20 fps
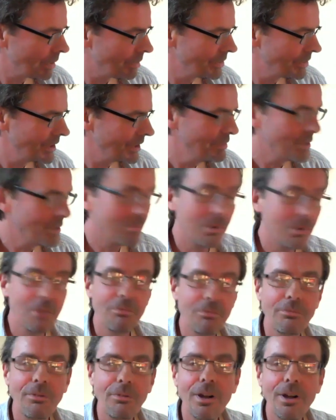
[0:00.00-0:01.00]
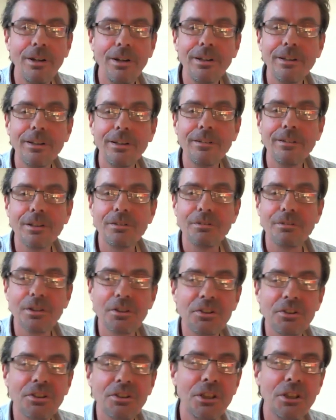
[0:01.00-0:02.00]
seem to be finding, there
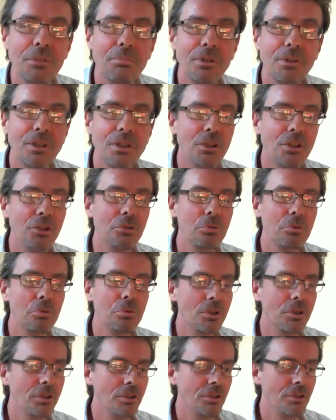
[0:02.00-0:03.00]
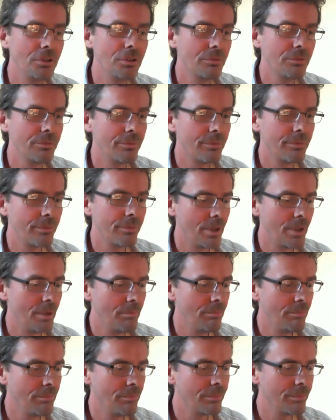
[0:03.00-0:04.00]
doesn't seem to be any shortage of
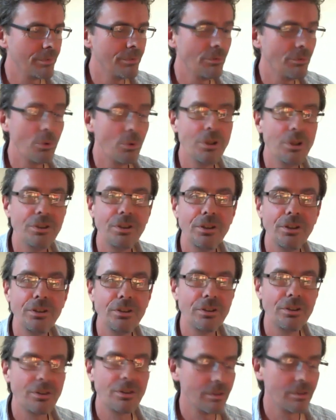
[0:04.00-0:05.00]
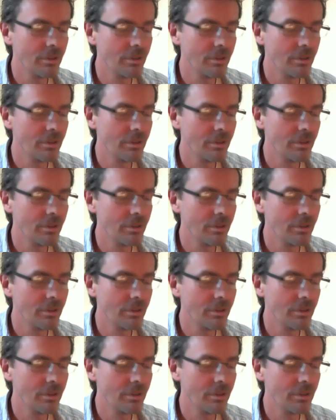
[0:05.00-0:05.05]
voices